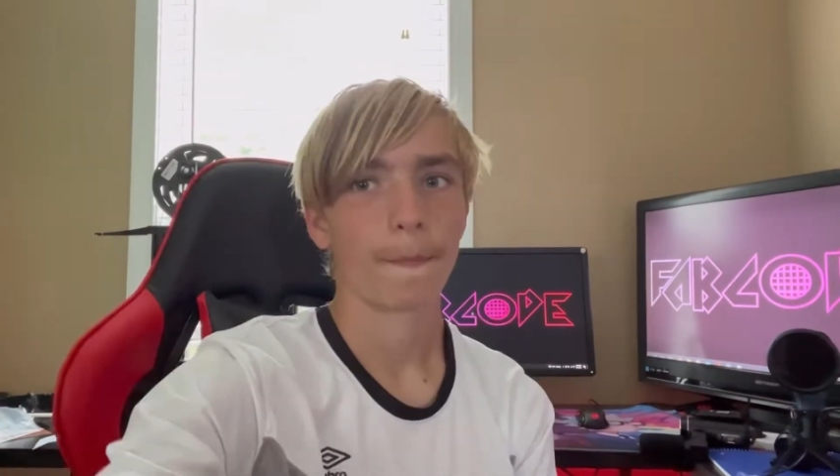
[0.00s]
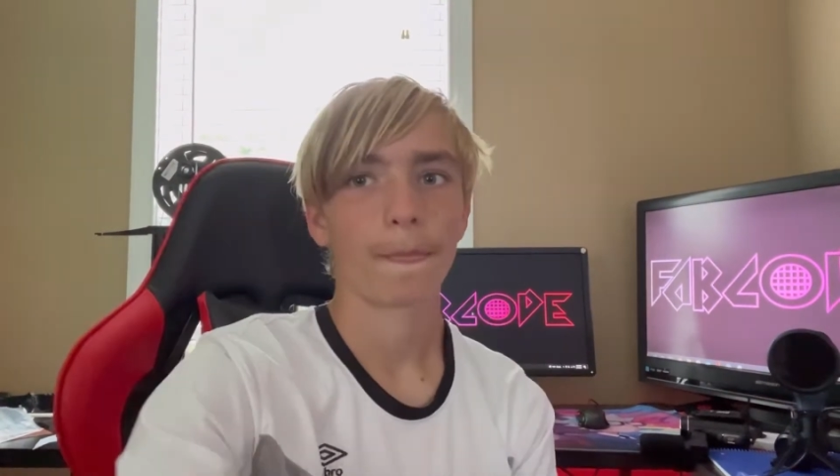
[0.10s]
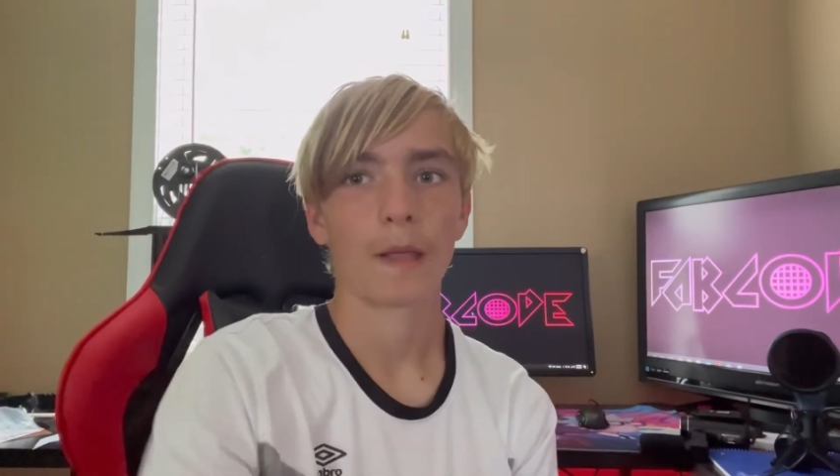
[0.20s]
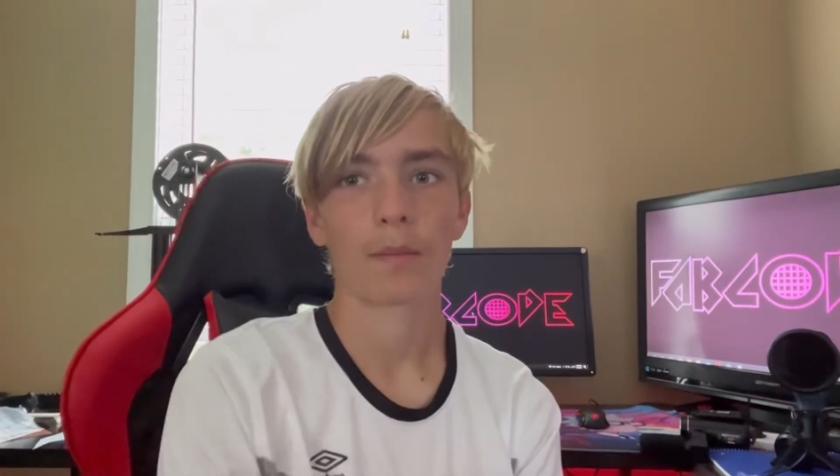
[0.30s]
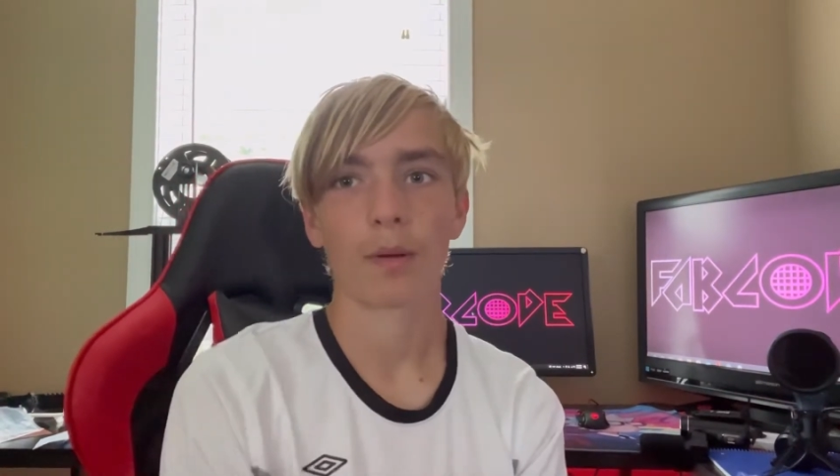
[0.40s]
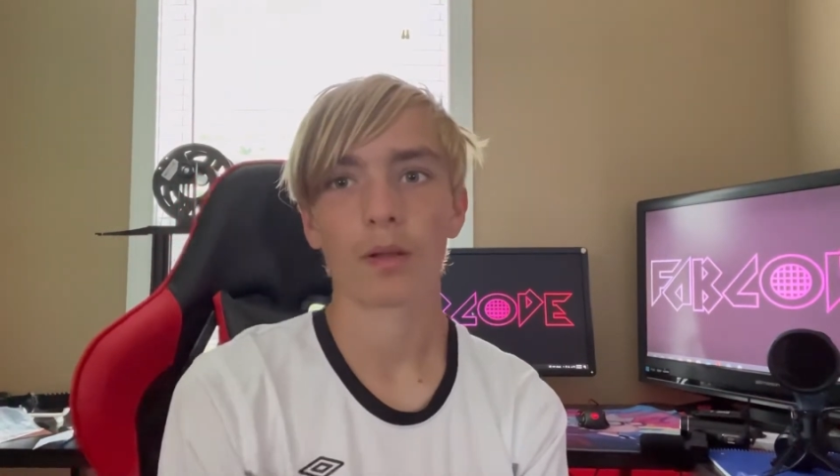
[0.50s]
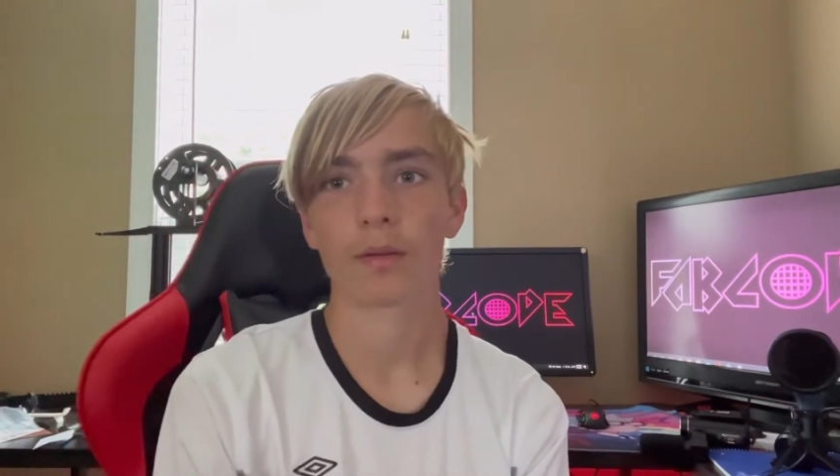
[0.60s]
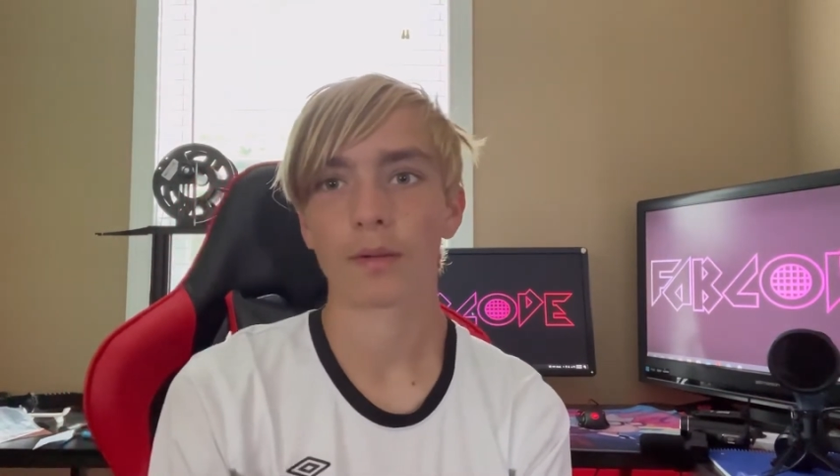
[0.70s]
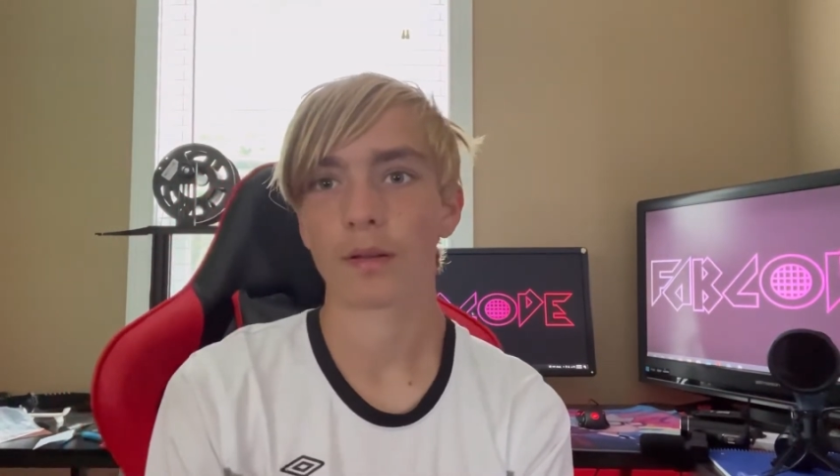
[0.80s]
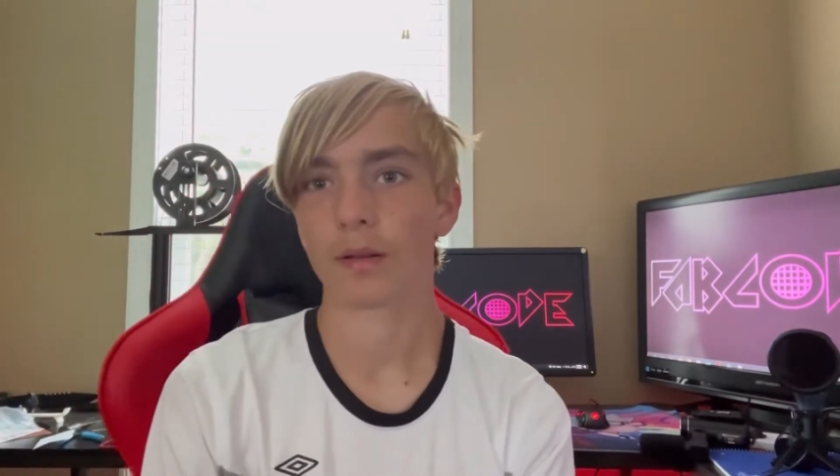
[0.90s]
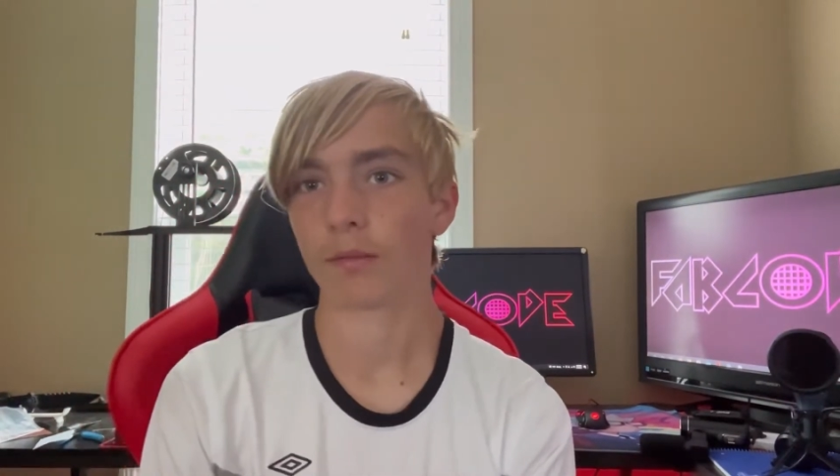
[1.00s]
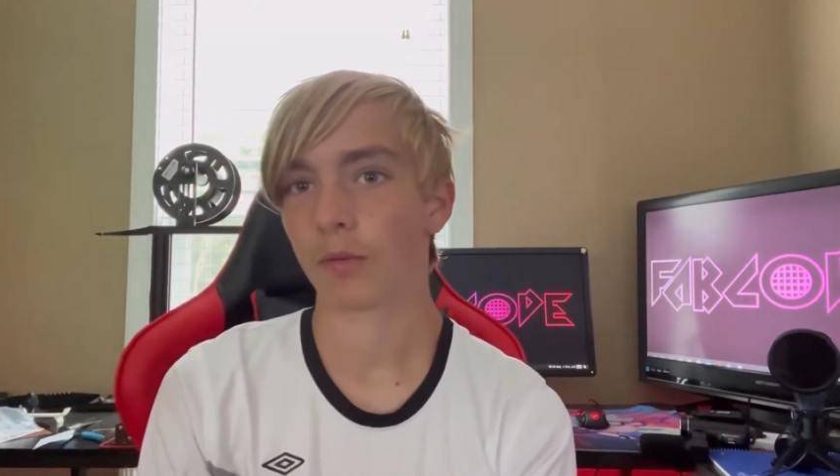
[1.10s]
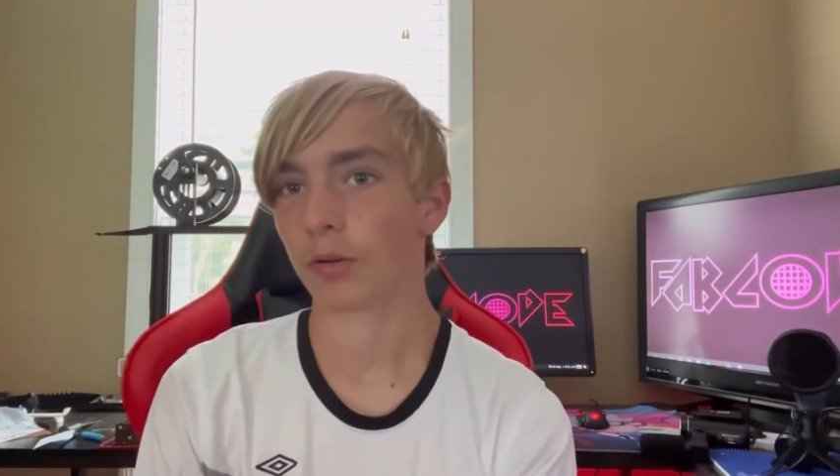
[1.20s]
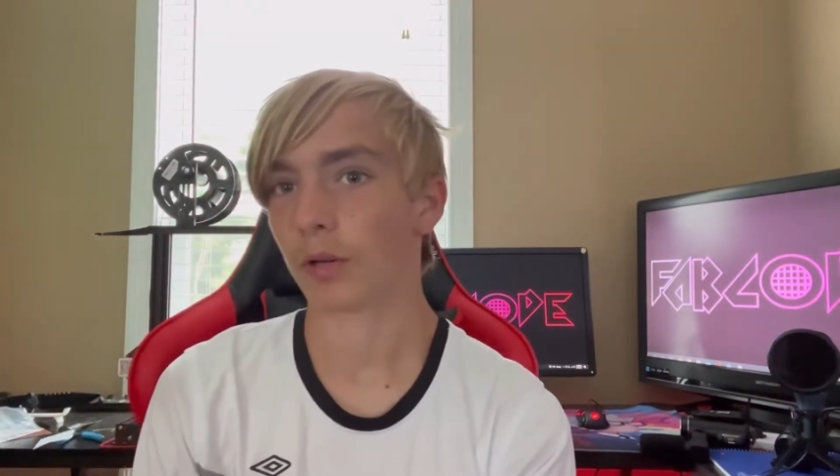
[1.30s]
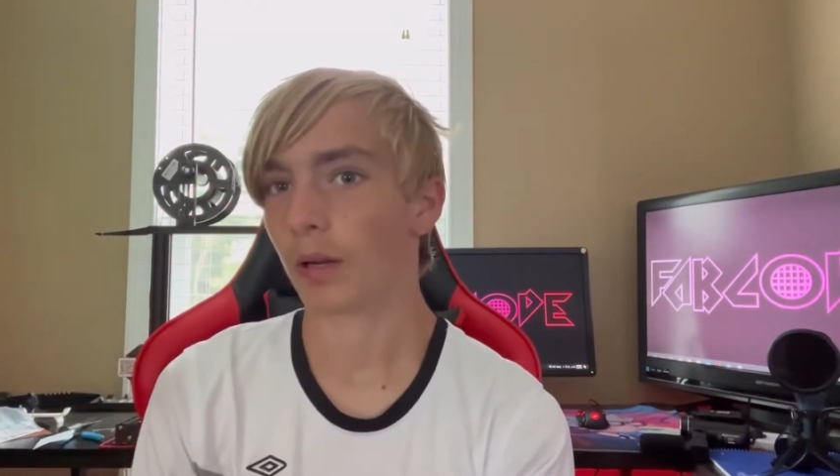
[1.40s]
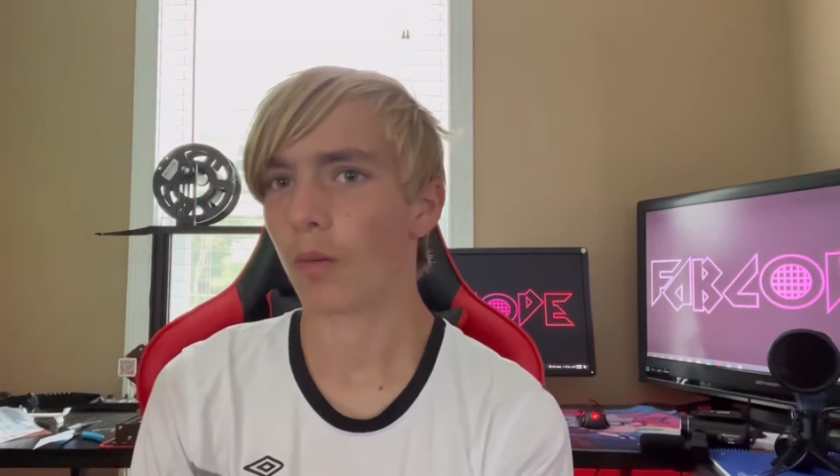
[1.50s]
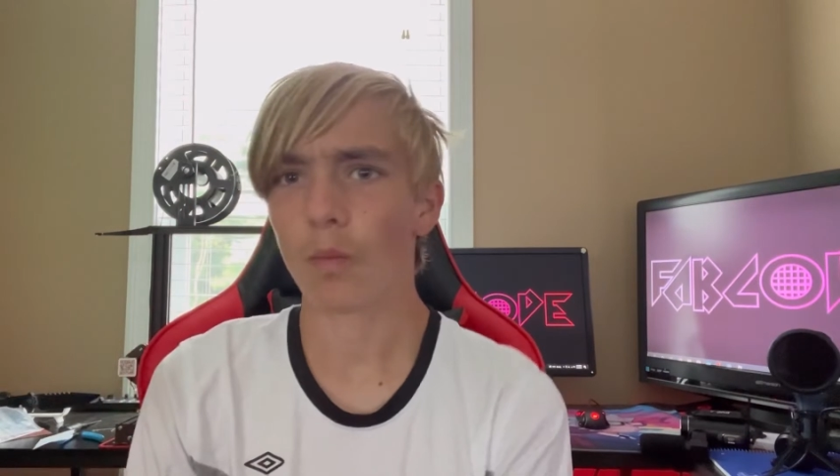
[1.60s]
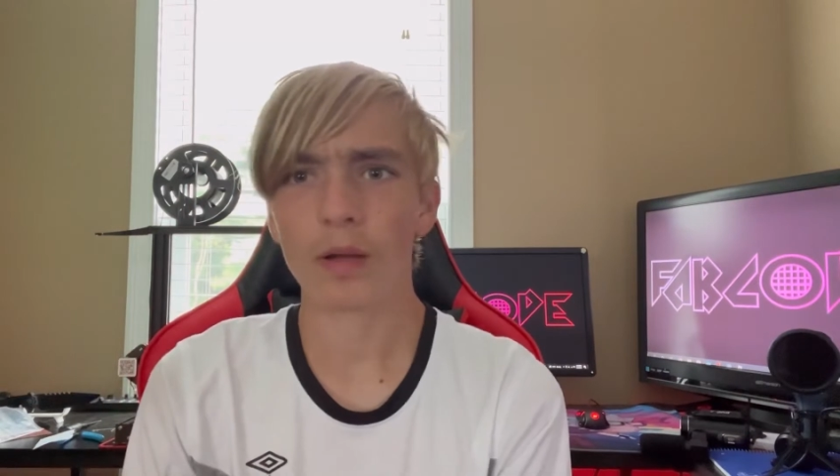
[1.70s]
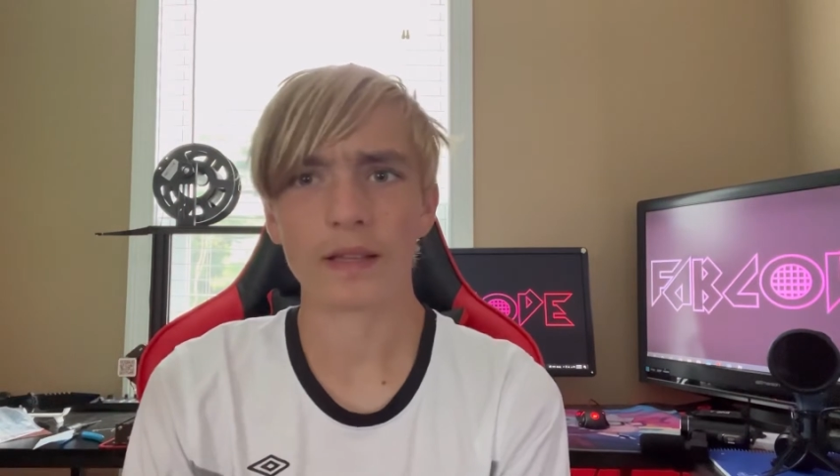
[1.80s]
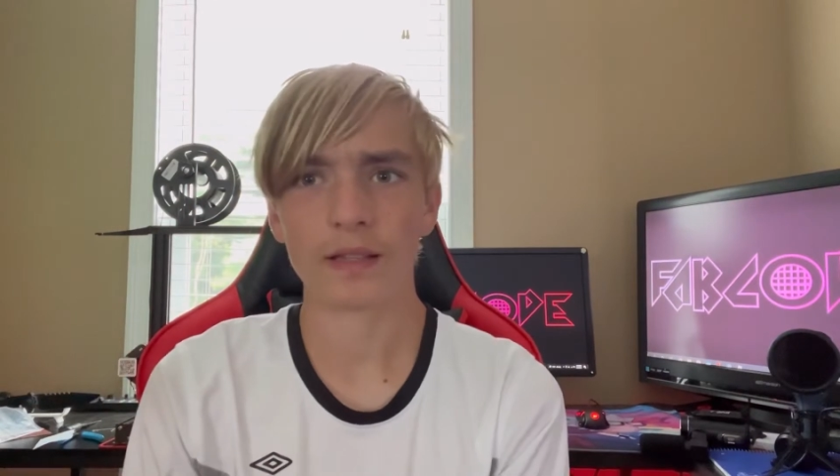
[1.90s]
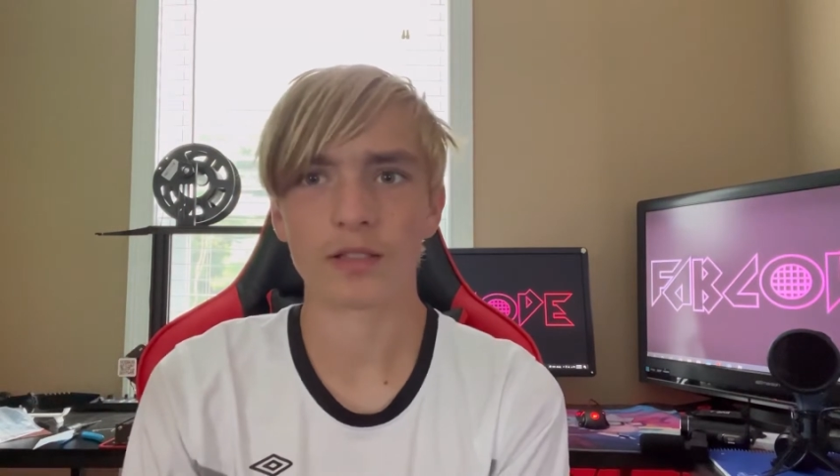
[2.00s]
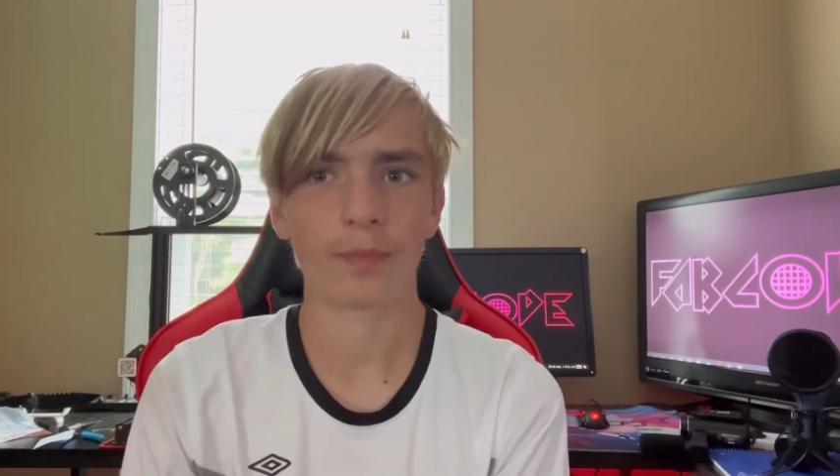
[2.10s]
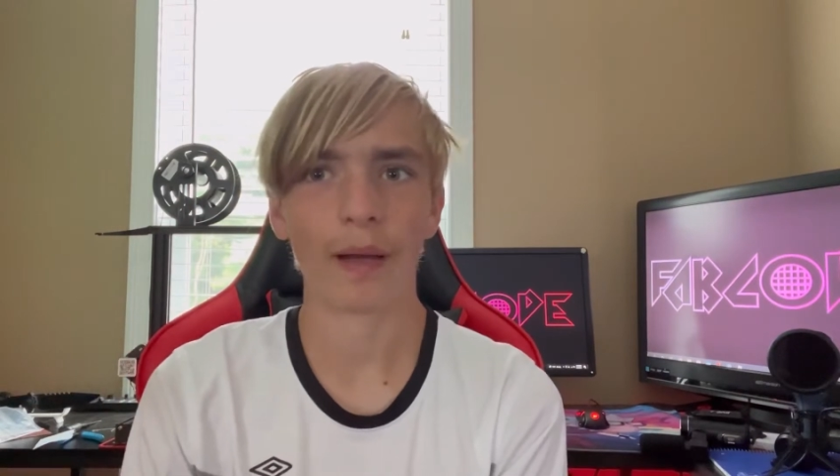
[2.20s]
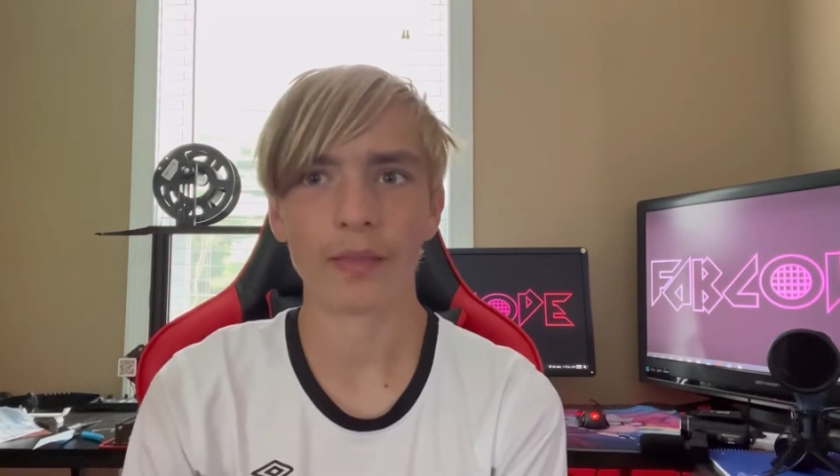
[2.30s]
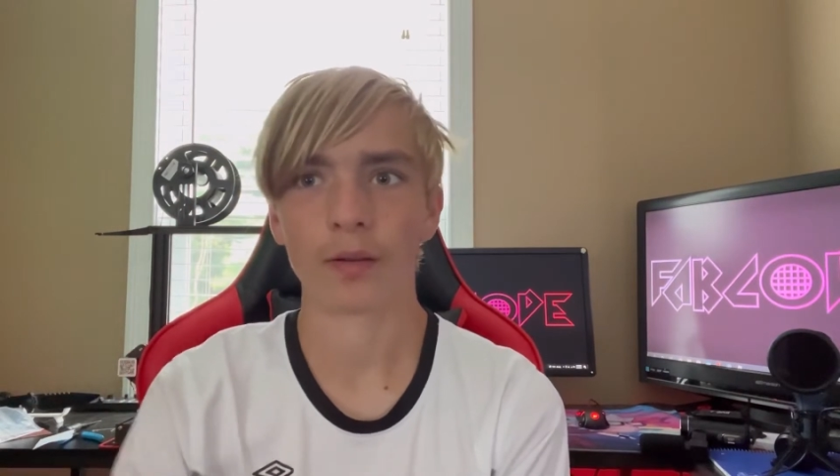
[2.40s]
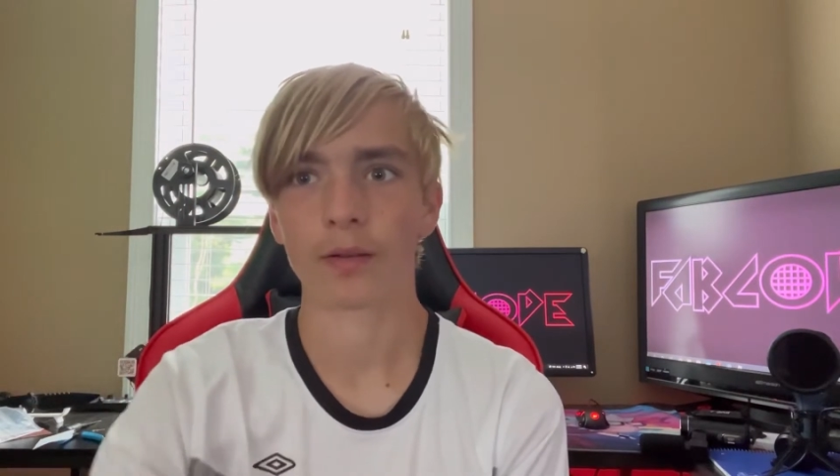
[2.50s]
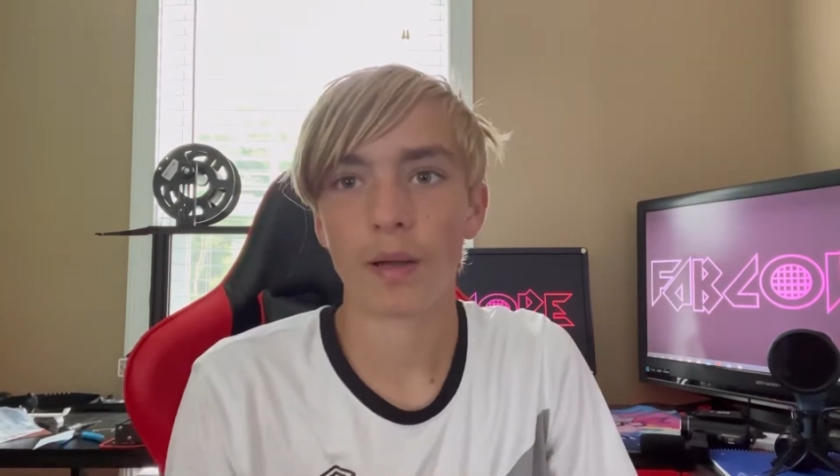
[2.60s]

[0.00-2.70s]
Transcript: Now you're probably wondering, what is Python?